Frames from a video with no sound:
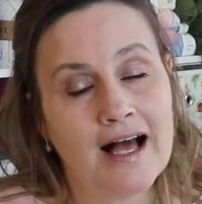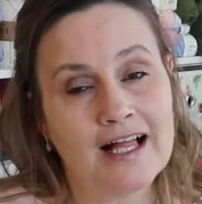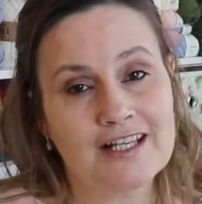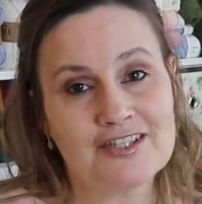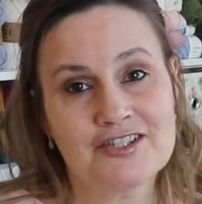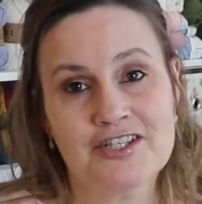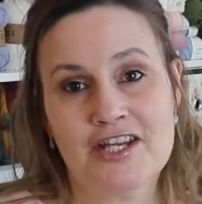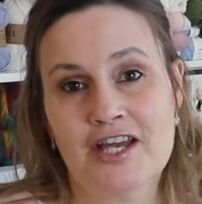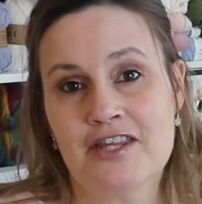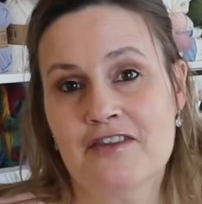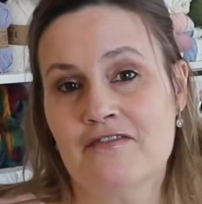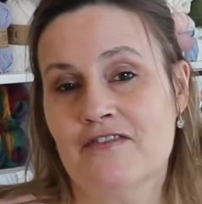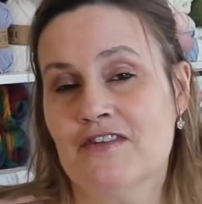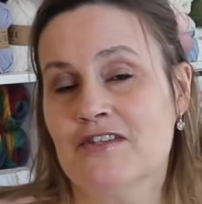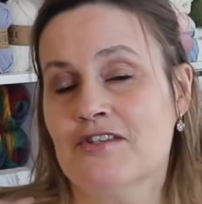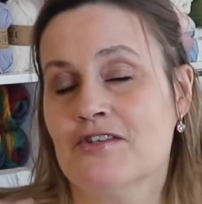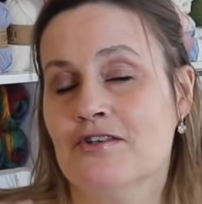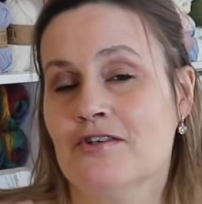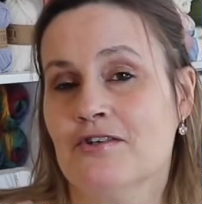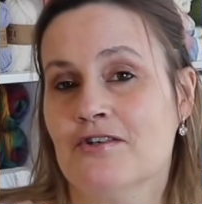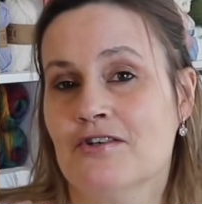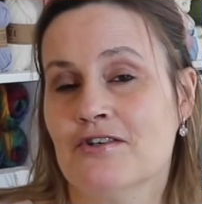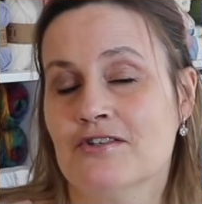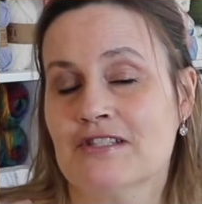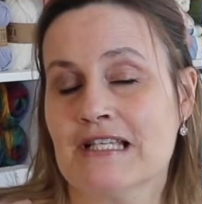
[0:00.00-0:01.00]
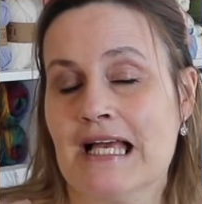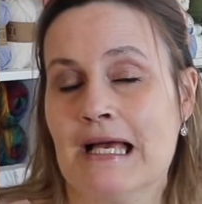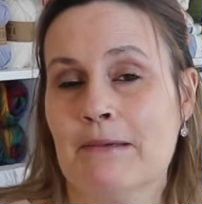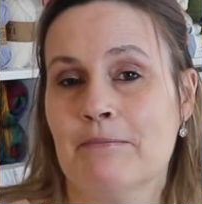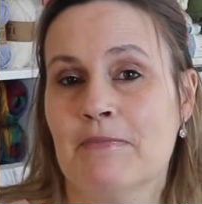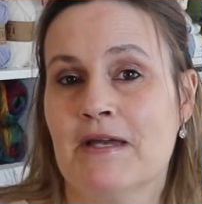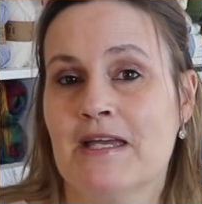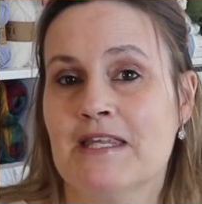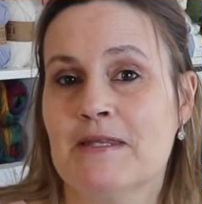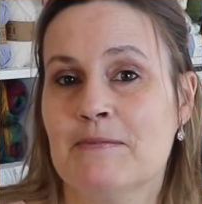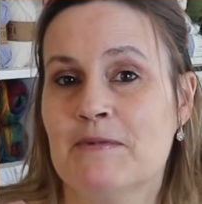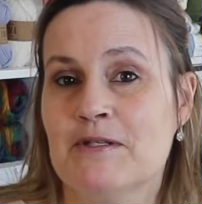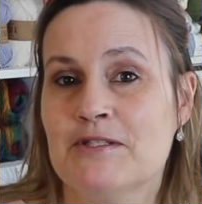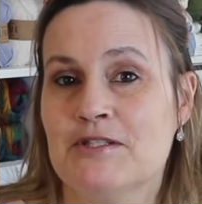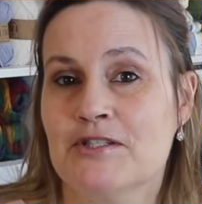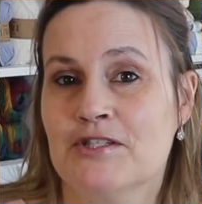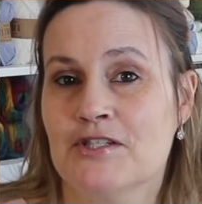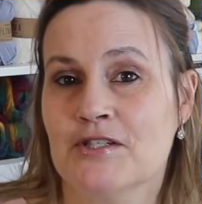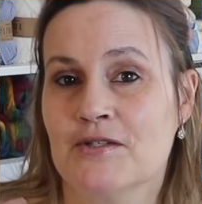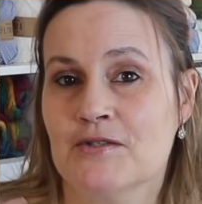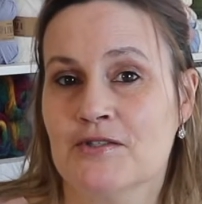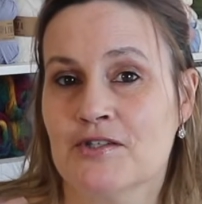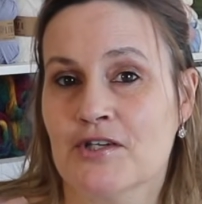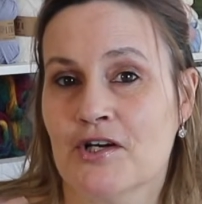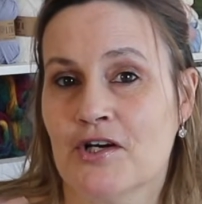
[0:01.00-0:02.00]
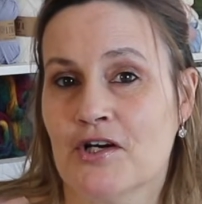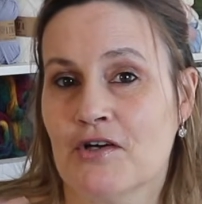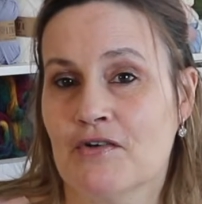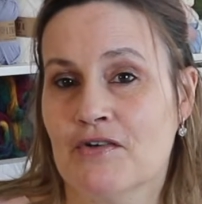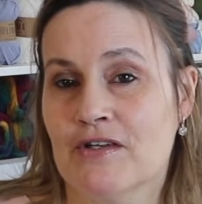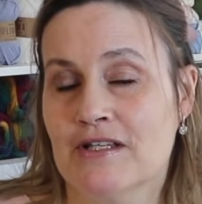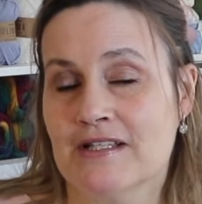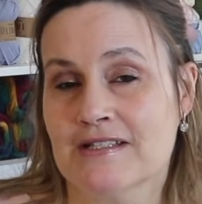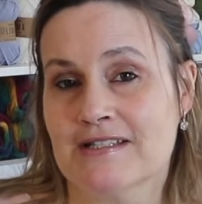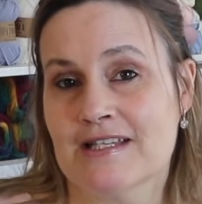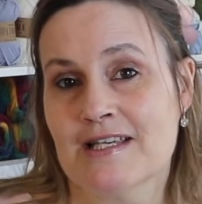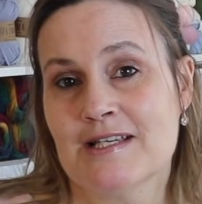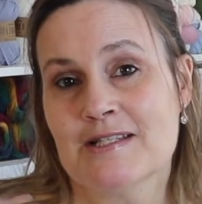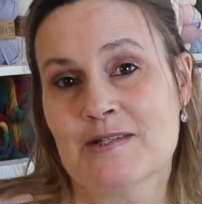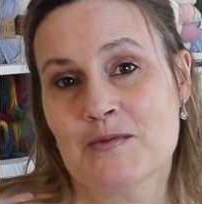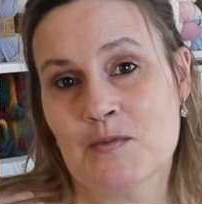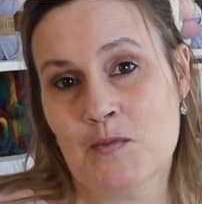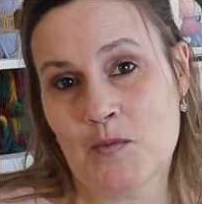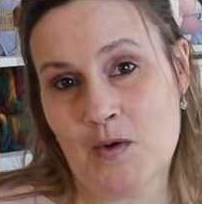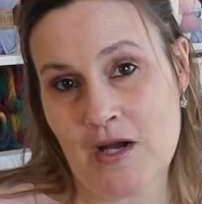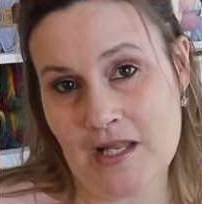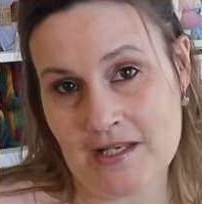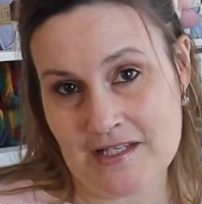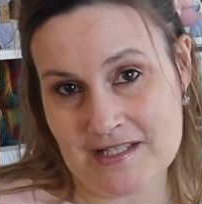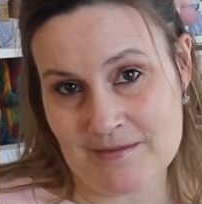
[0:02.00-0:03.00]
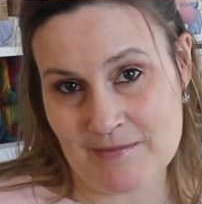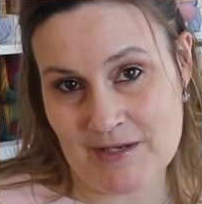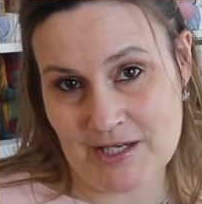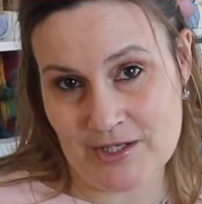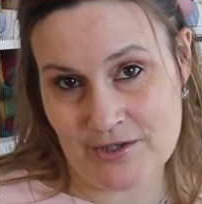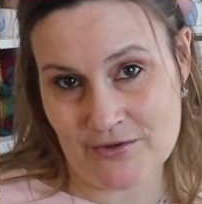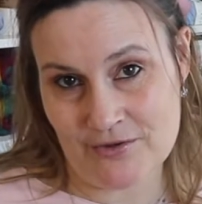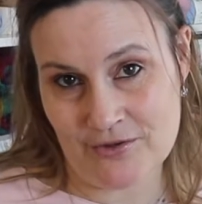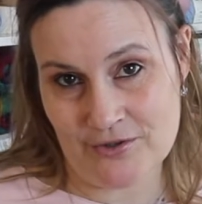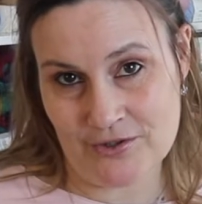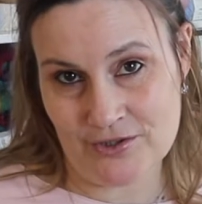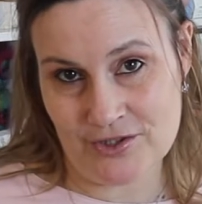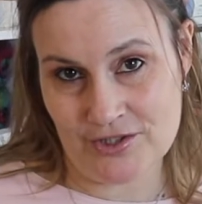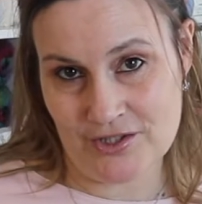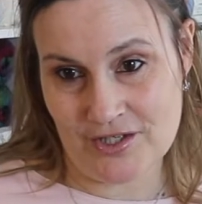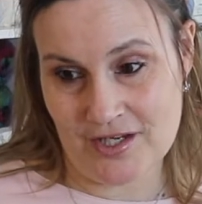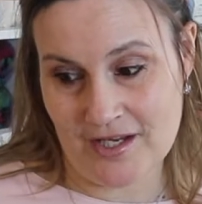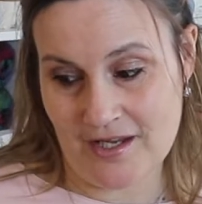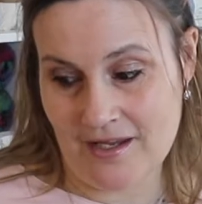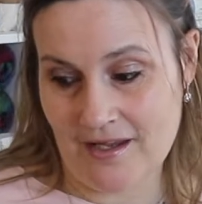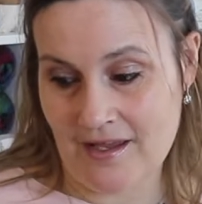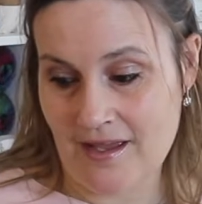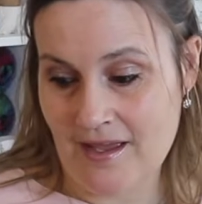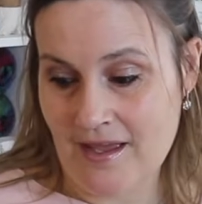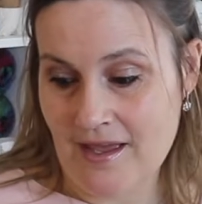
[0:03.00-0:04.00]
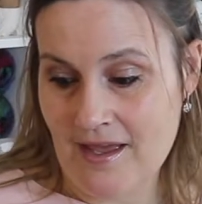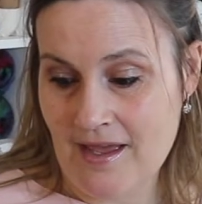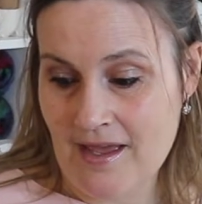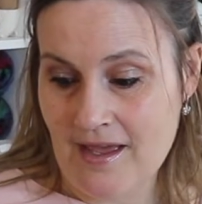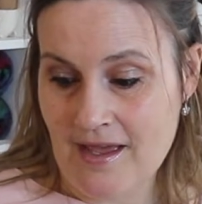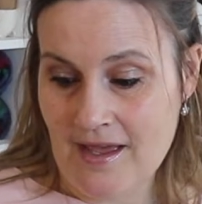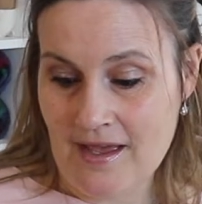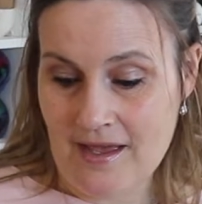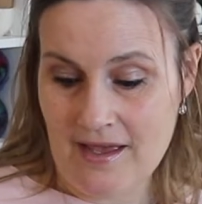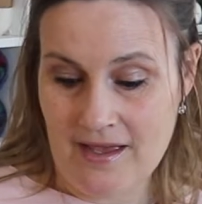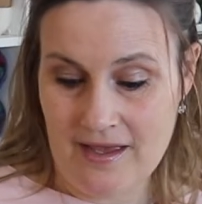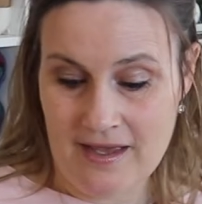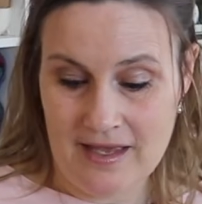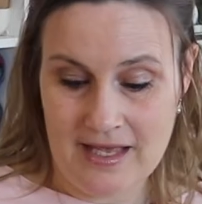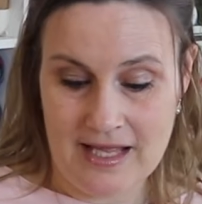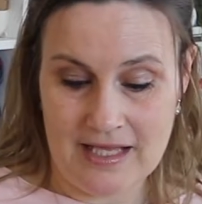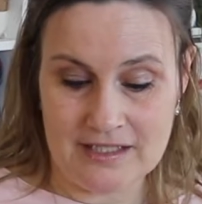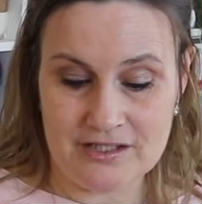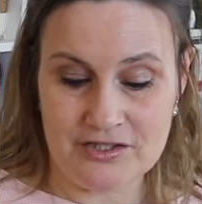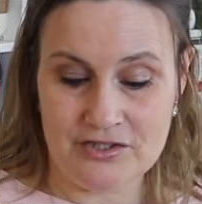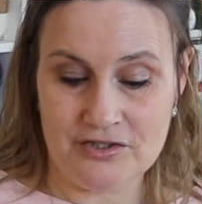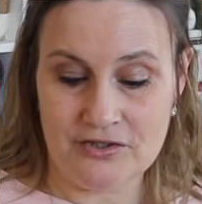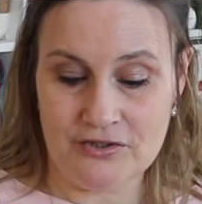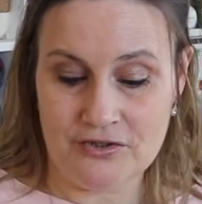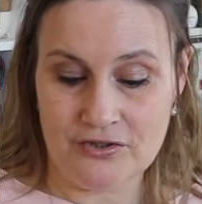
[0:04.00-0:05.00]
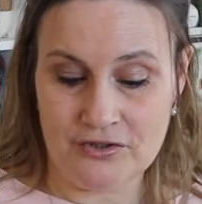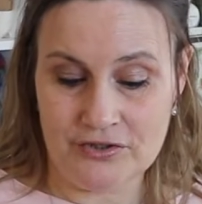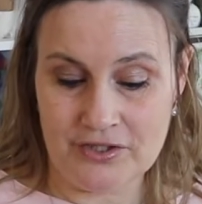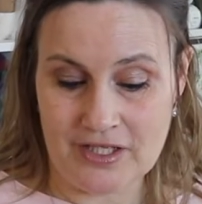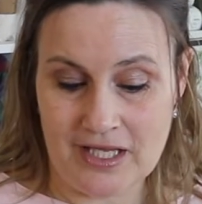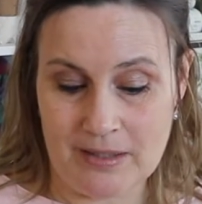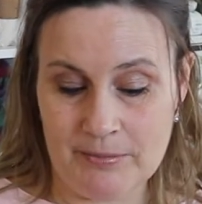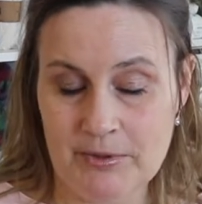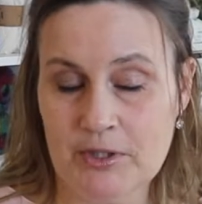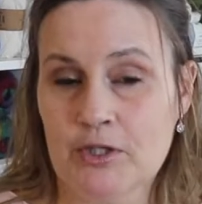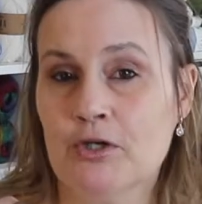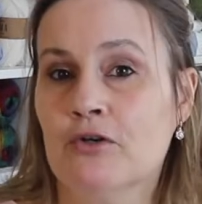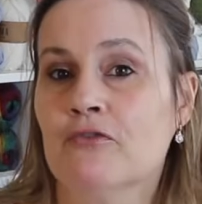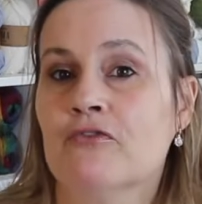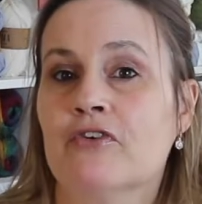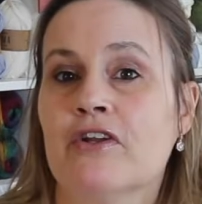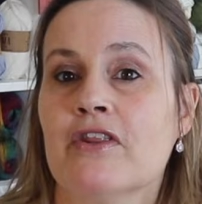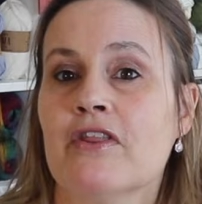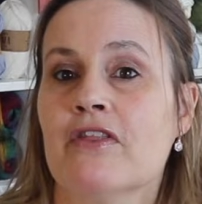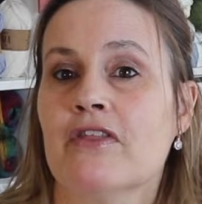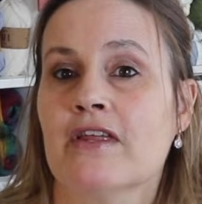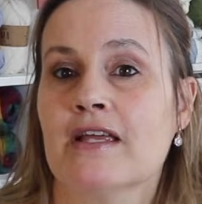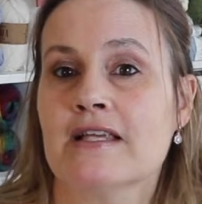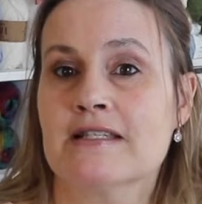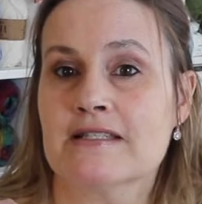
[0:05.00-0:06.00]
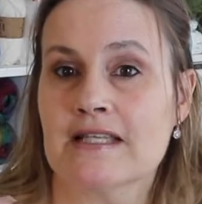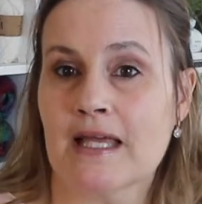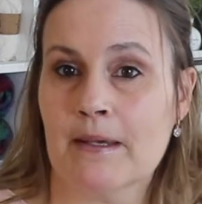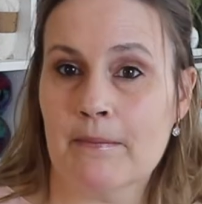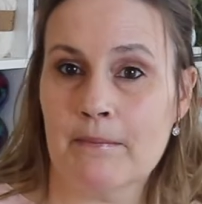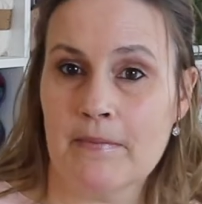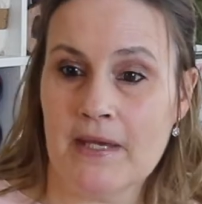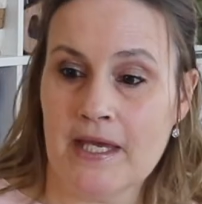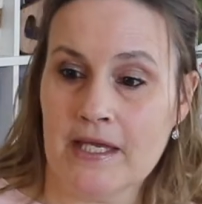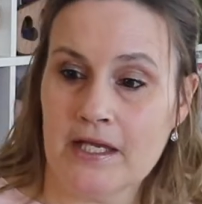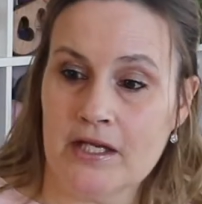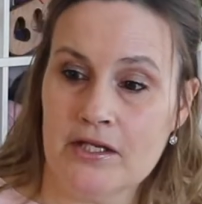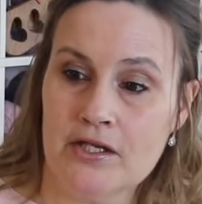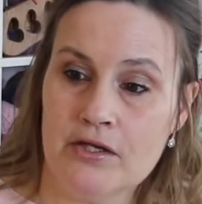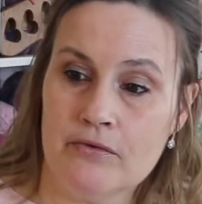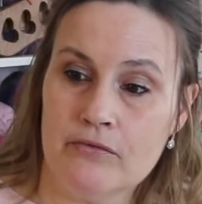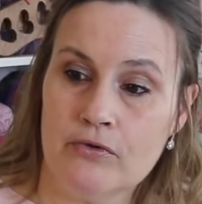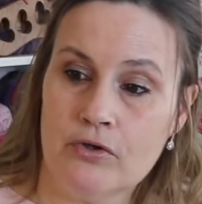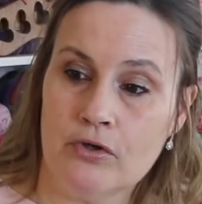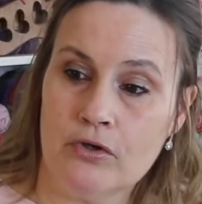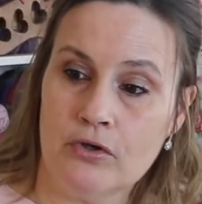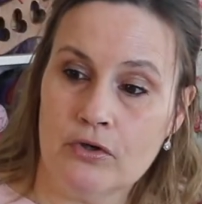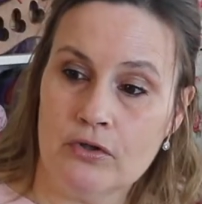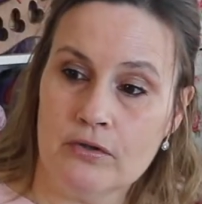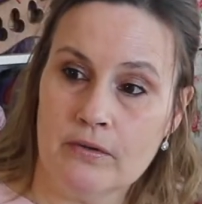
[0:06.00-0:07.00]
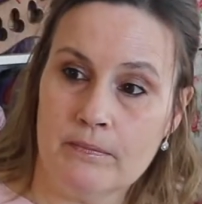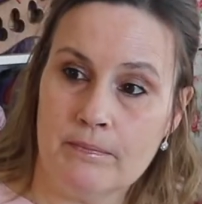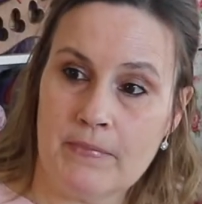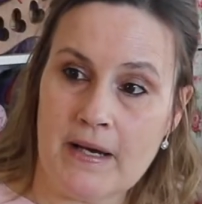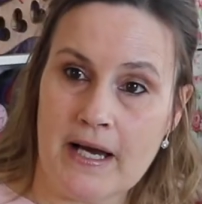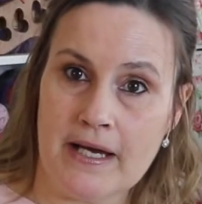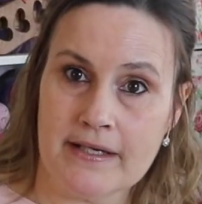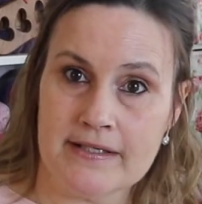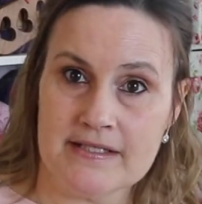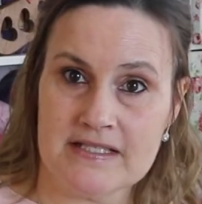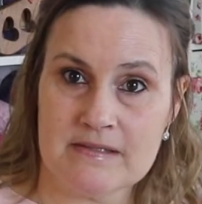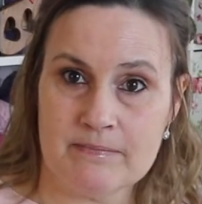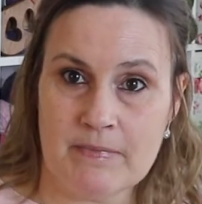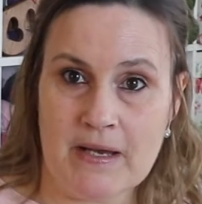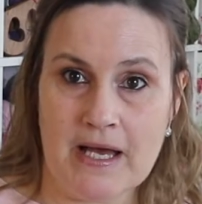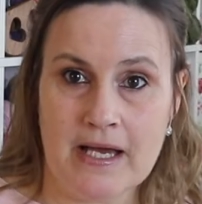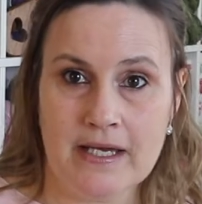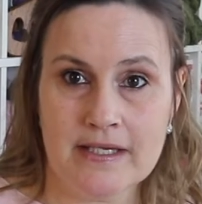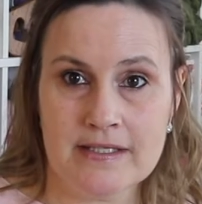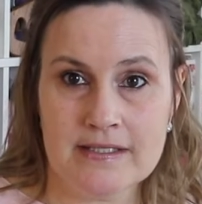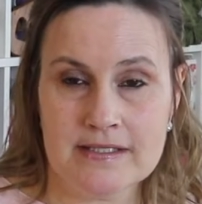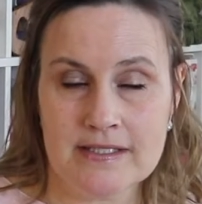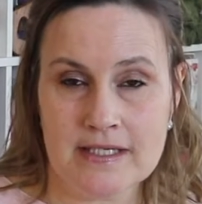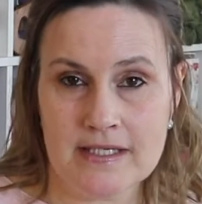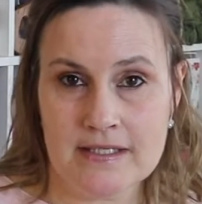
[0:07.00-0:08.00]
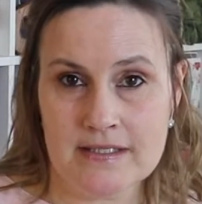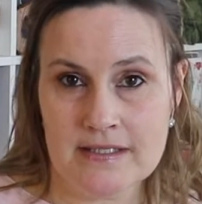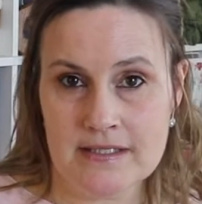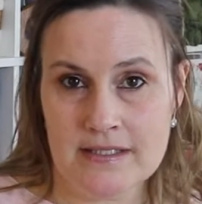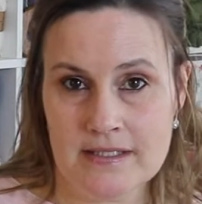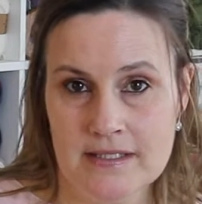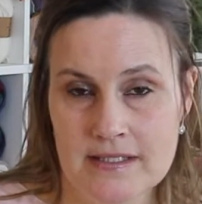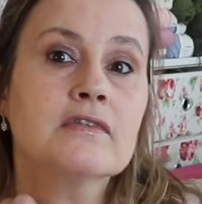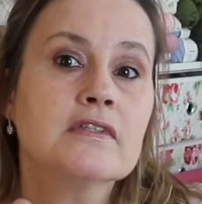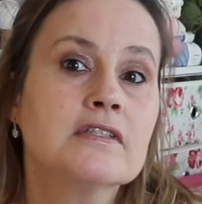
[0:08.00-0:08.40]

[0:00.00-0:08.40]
I'll share the videos and make them into tutorials as well as my crochet. I'll be covering things like making your own bias binding.